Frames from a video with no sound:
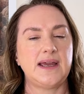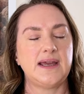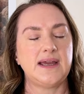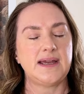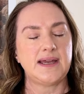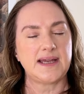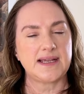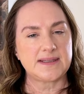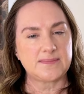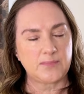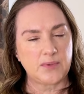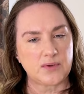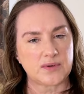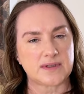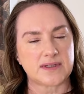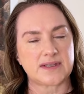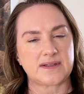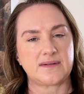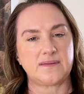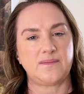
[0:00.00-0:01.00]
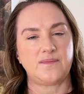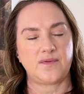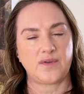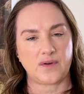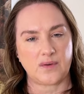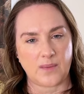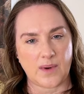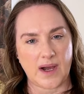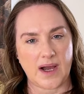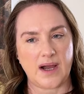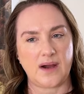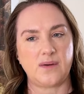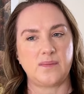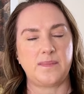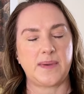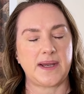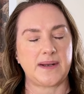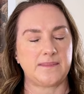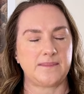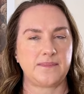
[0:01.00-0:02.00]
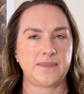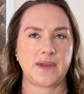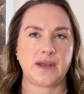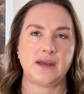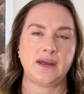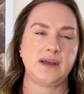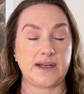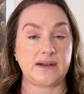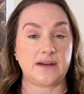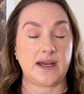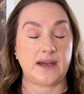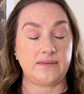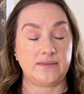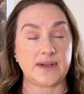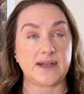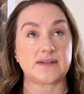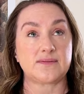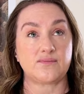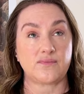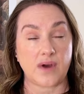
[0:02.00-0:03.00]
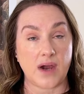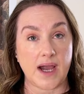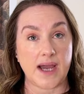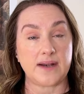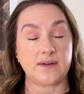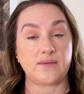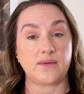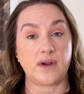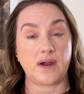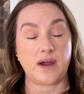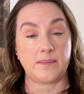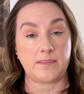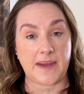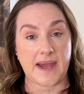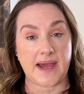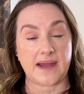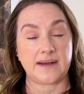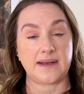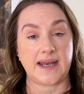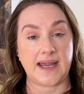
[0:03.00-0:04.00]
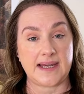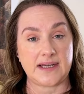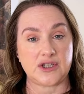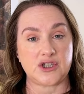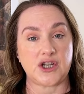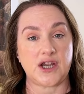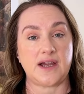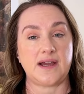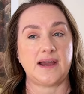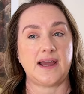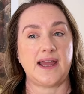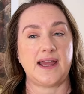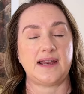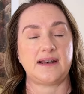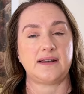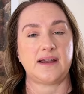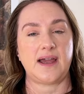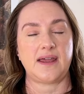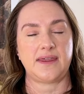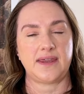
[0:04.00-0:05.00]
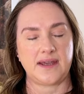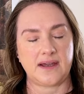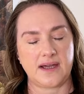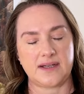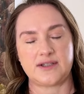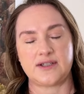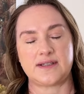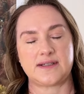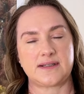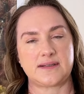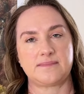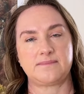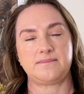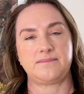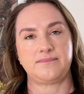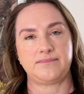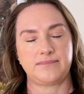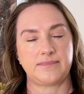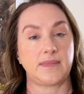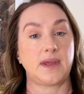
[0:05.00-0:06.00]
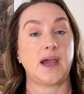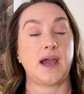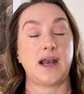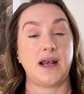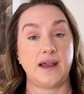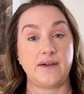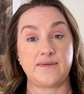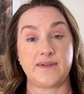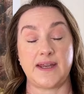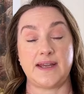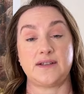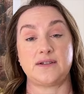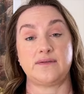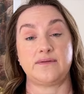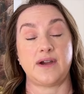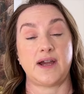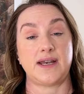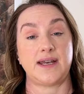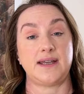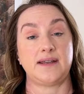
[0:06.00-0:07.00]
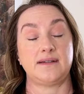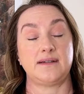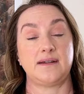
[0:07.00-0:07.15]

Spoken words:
his books for a while. But he does write about nature, and I think I love nature writing,